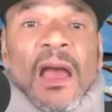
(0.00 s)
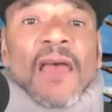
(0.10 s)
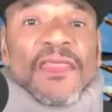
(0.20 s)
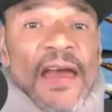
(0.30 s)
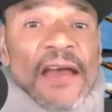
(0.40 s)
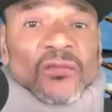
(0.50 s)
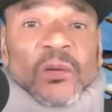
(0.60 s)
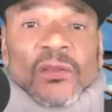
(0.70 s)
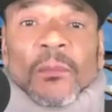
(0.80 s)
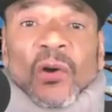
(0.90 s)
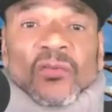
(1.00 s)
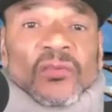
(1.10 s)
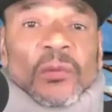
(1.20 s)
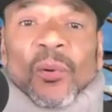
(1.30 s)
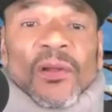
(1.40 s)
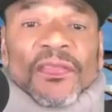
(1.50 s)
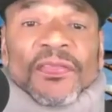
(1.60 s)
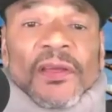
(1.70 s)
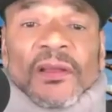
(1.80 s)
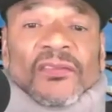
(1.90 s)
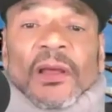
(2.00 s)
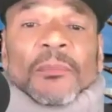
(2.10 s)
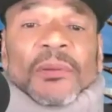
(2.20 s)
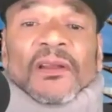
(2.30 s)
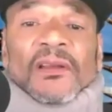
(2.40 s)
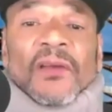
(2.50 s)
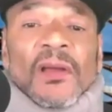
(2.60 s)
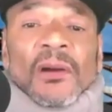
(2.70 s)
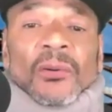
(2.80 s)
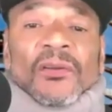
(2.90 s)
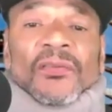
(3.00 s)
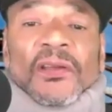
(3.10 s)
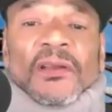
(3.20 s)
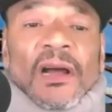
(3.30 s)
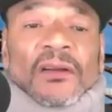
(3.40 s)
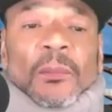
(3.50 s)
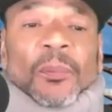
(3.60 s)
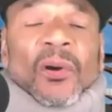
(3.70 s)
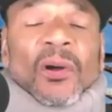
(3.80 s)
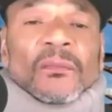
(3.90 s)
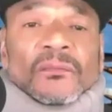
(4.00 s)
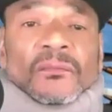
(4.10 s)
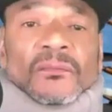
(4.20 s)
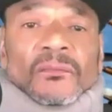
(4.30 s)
And that's what the most important thing is, I believe. What do you think, Dr. Paul?